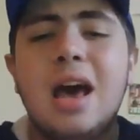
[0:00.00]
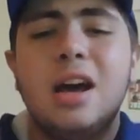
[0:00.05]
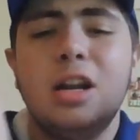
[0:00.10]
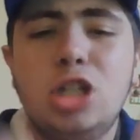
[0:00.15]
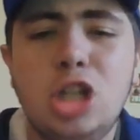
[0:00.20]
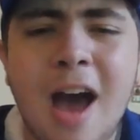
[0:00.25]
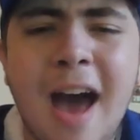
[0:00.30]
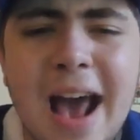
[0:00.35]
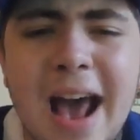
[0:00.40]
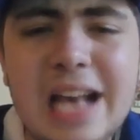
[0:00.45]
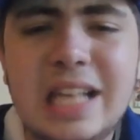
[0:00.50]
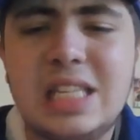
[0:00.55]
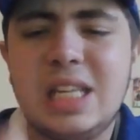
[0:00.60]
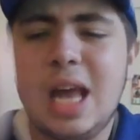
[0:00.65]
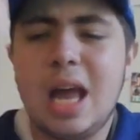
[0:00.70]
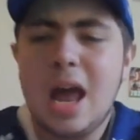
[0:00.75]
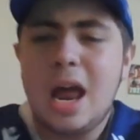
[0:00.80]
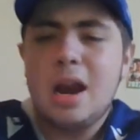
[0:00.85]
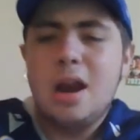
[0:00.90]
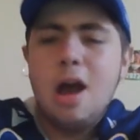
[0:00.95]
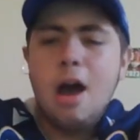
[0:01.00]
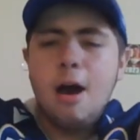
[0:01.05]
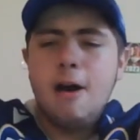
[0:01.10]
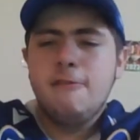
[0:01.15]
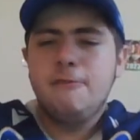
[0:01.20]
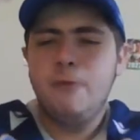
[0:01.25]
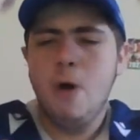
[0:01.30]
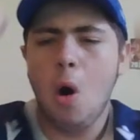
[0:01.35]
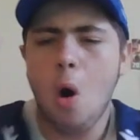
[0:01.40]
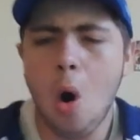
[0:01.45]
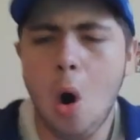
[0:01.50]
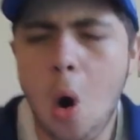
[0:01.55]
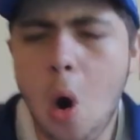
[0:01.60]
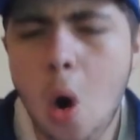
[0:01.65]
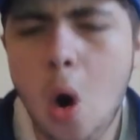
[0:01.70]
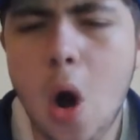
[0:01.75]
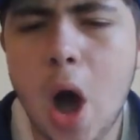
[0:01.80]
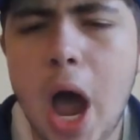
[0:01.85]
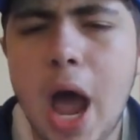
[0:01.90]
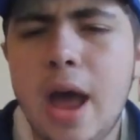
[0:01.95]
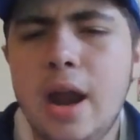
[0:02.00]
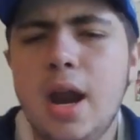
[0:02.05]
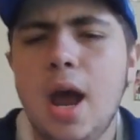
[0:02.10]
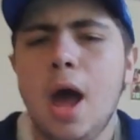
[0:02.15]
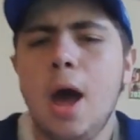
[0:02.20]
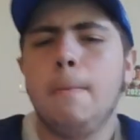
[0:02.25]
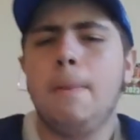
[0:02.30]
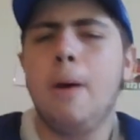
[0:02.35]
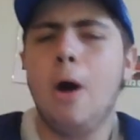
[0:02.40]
Jackson Ford